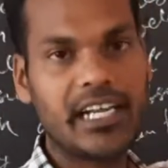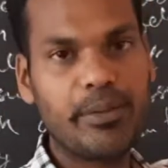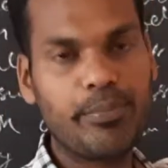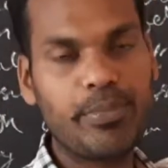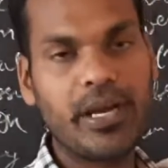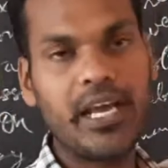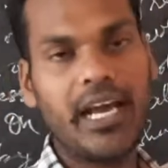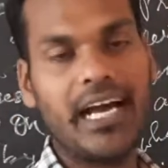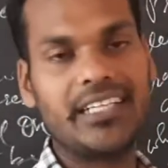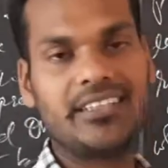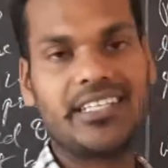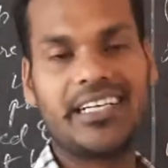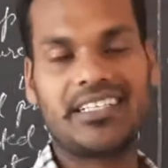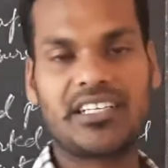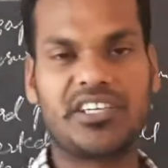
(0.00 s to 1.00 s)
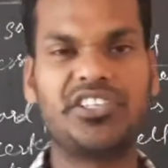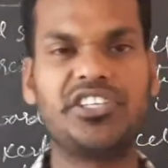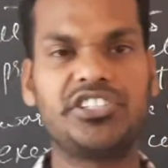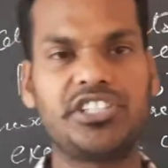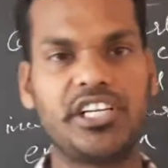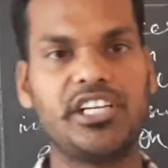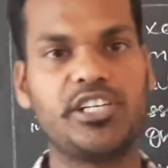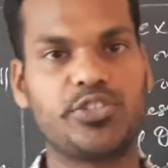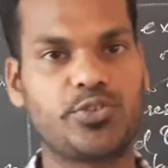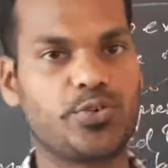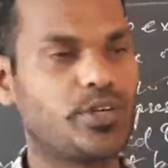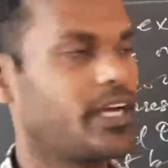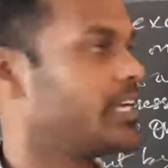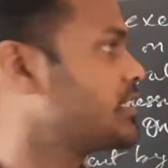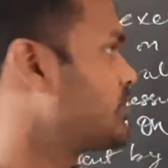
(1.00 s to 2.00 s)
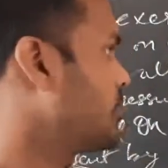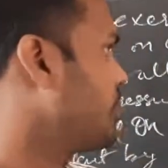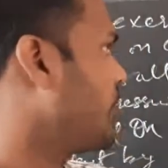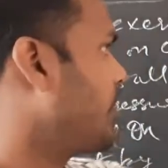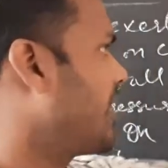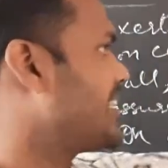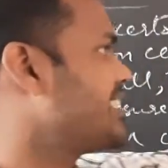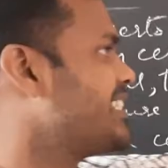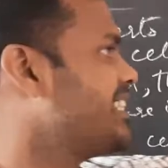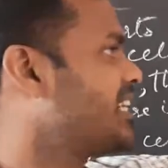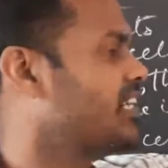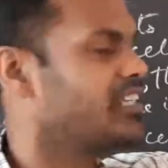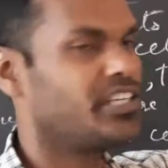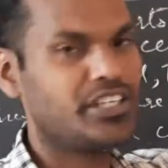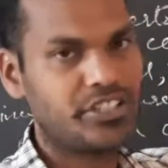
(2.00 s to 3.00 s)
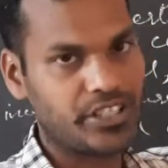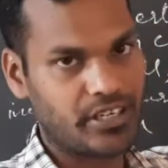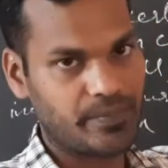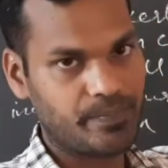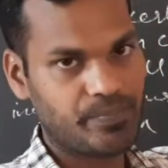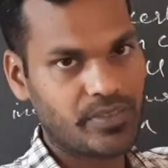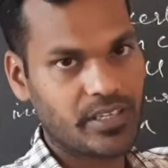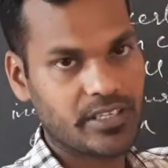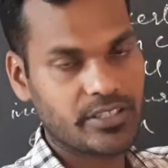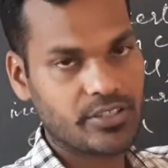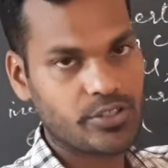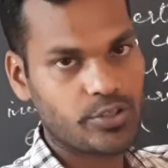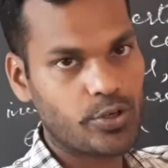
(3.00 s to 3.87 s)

limp, and that condition is known as flaccid condition.